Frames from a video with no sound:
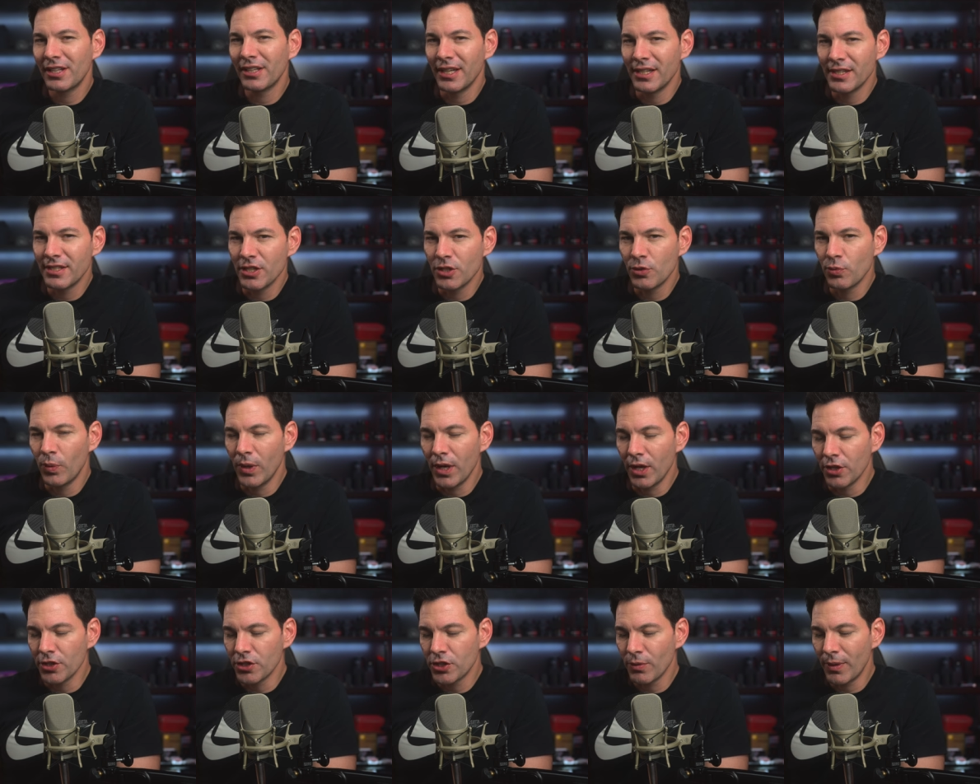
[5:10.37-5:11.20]
lens as
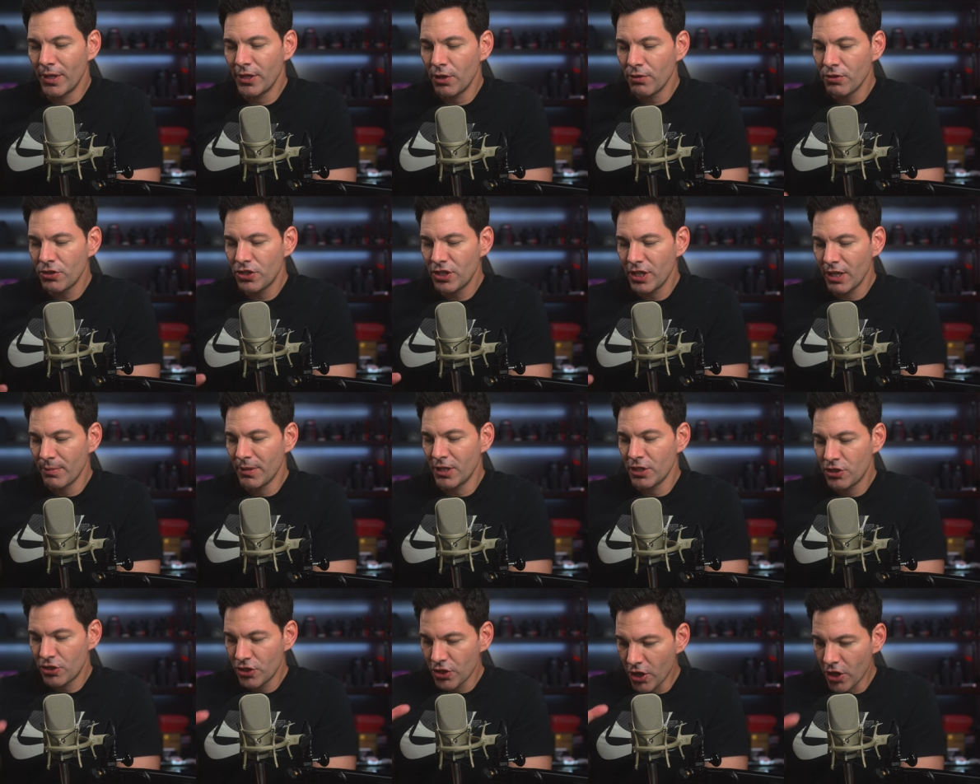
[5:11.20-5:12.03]
well. So I know Sigma
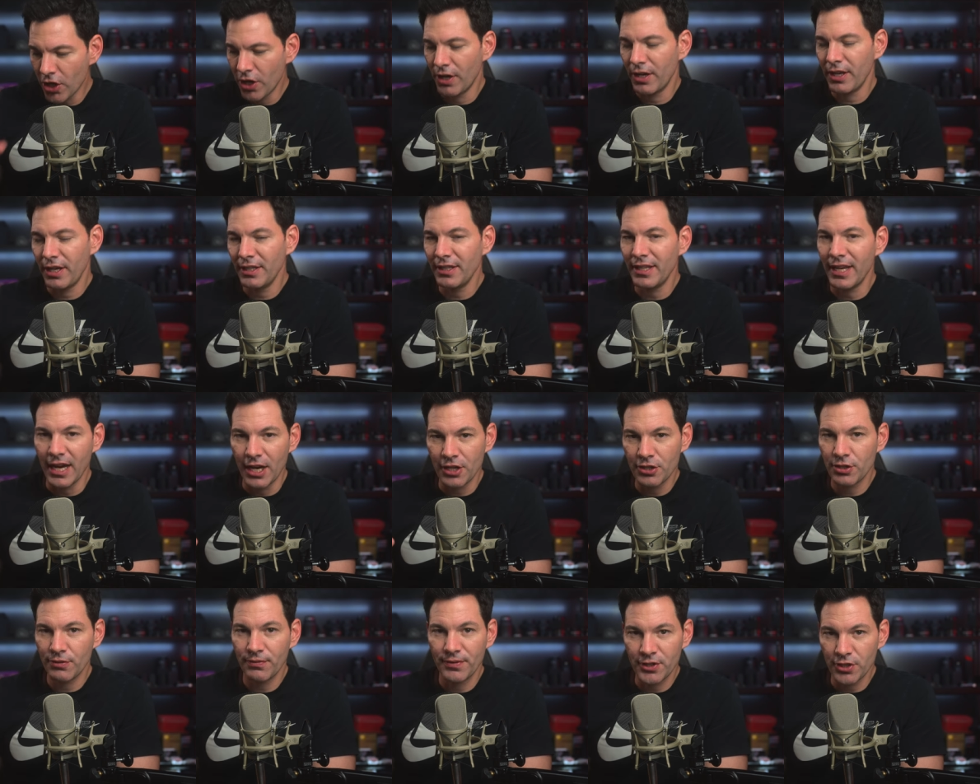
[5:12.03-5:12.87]
is targeting the
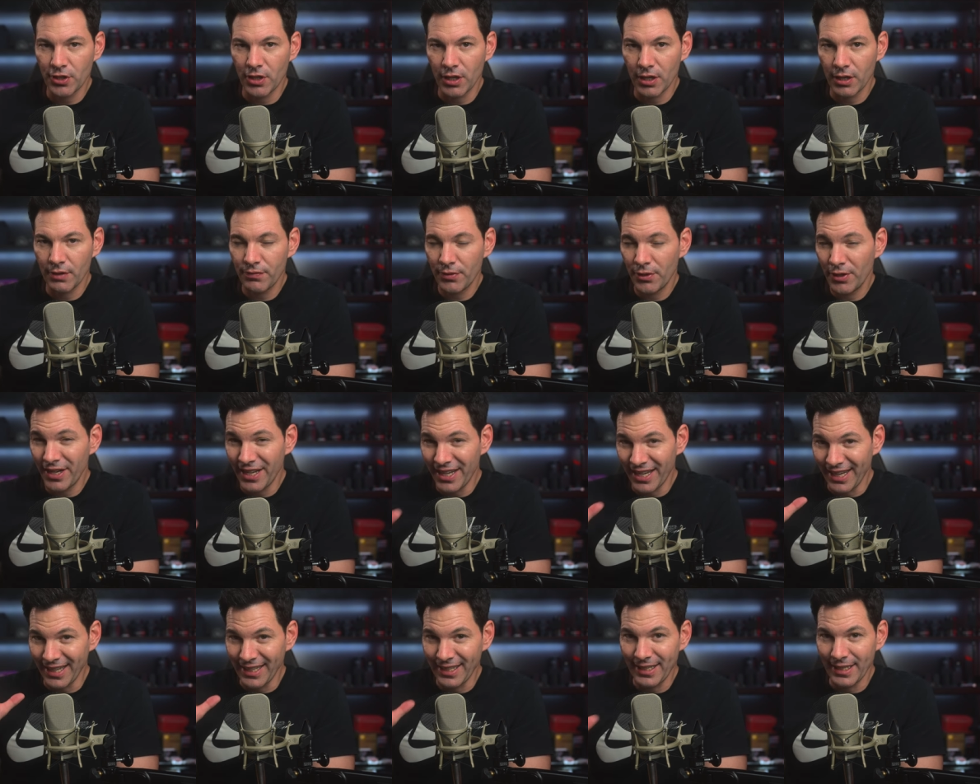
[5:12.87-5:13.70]
astrophotographer
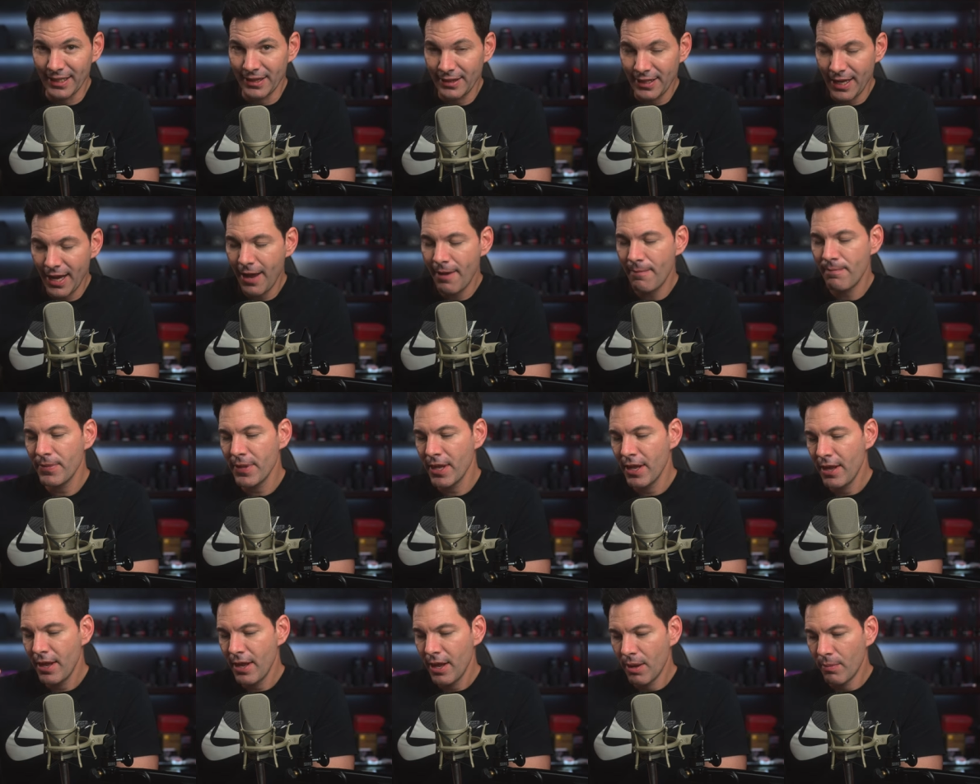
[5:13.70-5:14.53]
and I get that,
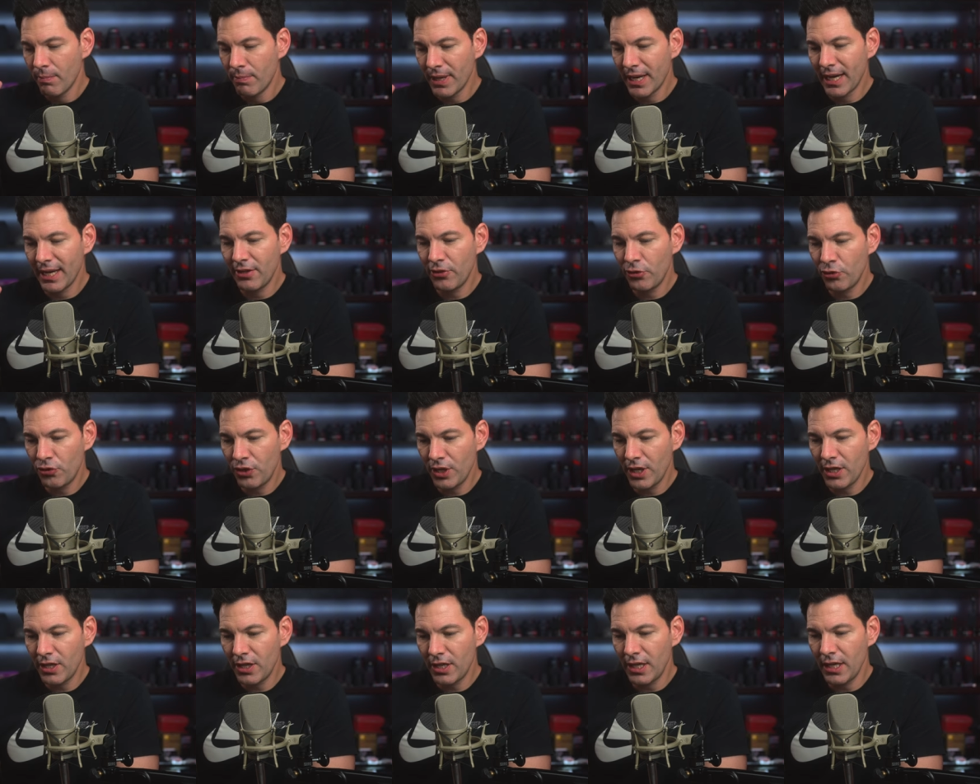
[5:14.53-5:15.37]
but I
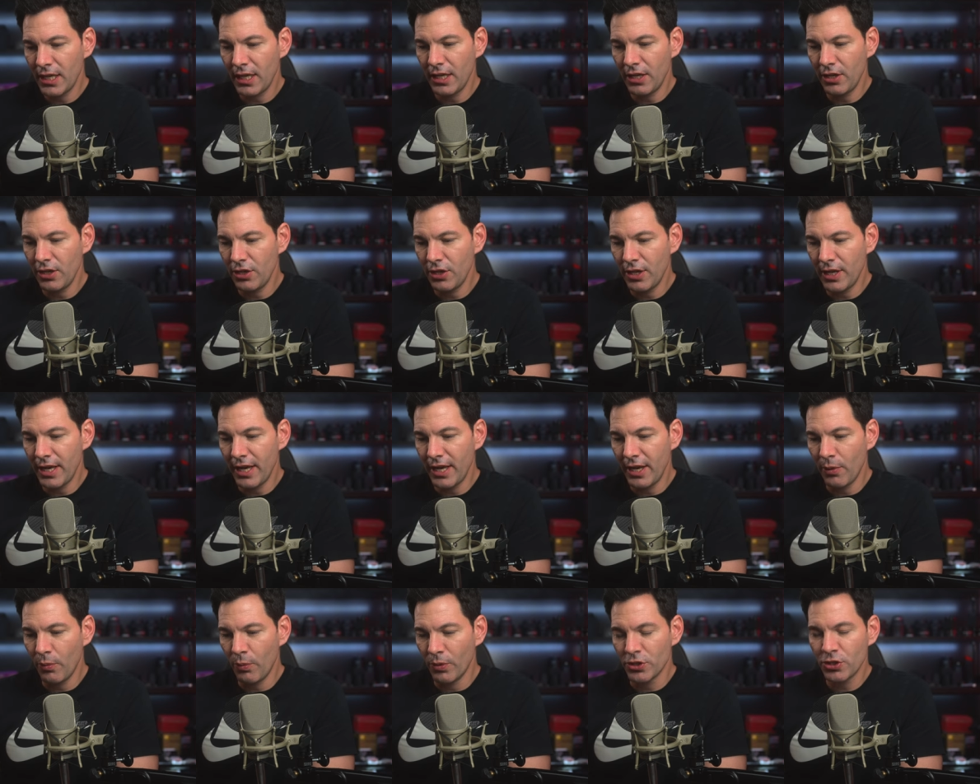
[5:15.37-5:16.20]
think
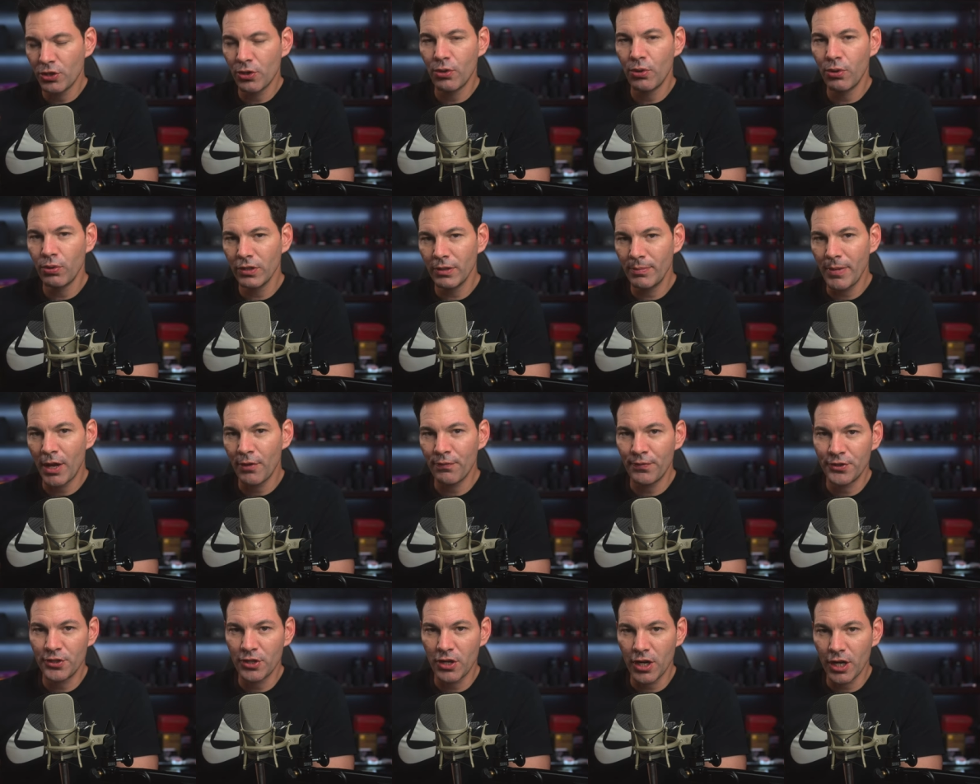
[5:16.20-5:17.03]
what's cool about
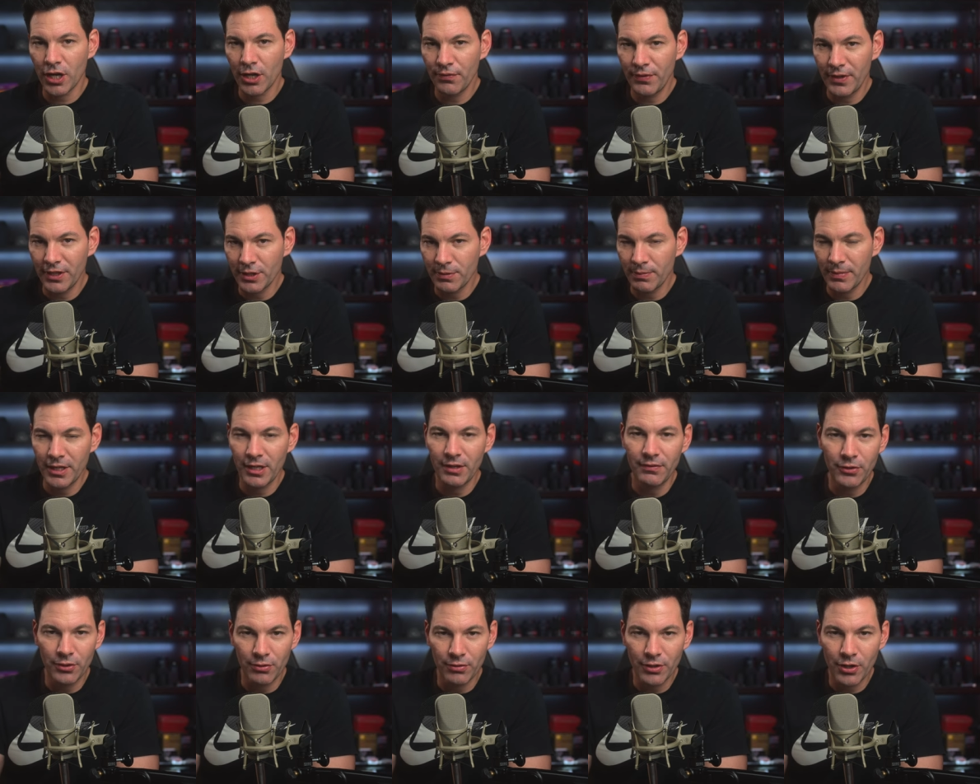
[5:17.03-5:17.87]
photography, as many
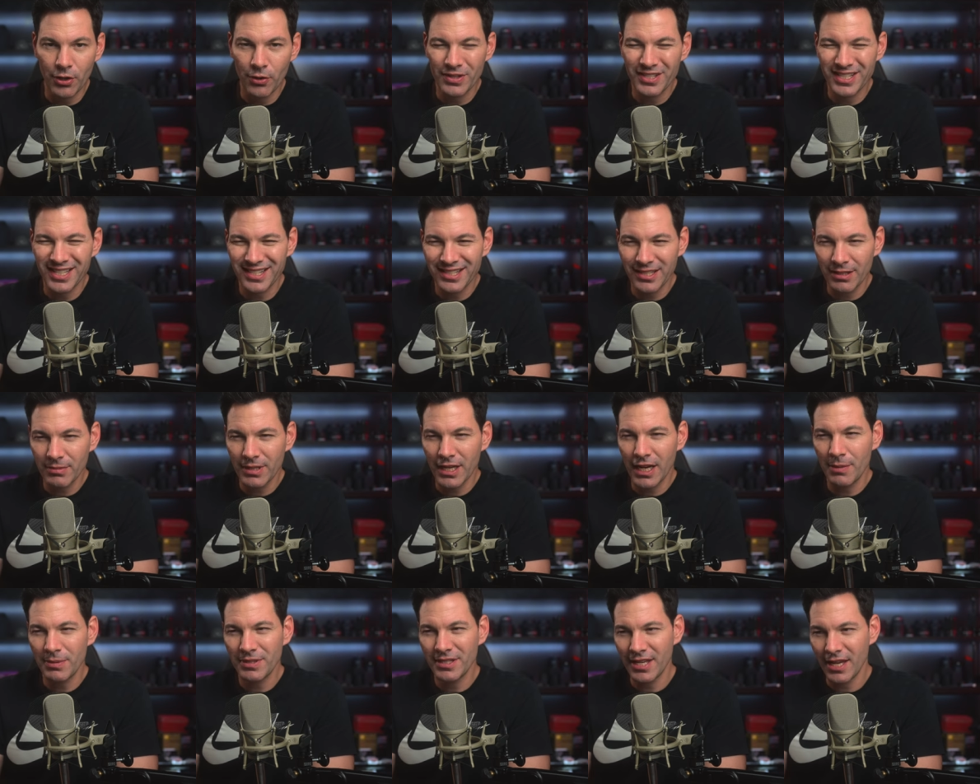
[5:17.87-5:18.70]
of you know, is that
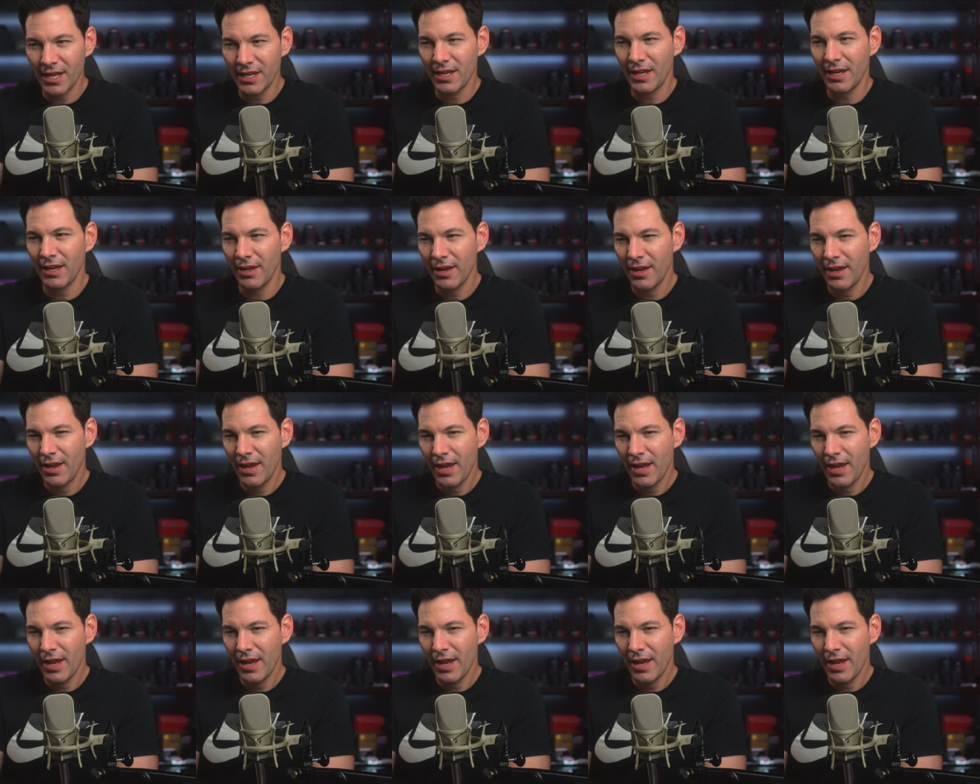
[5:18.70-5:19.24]
sometimes taking